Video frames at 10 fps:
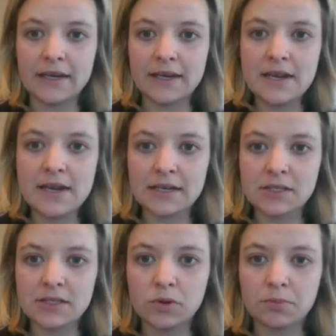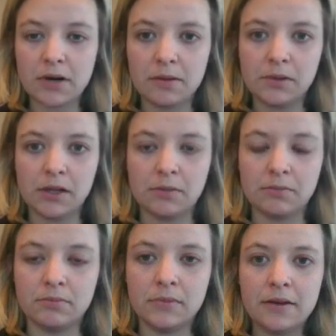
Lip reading: next word problem.